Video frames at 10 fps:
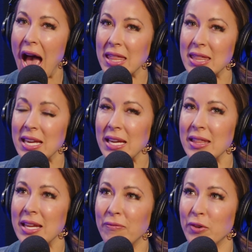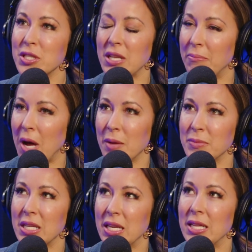I think that for some
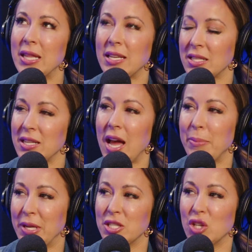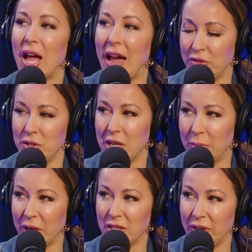moms, that doesn't happen until after you
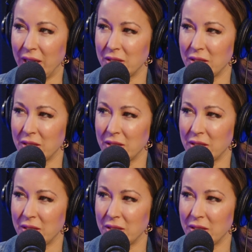stop breastfeeding,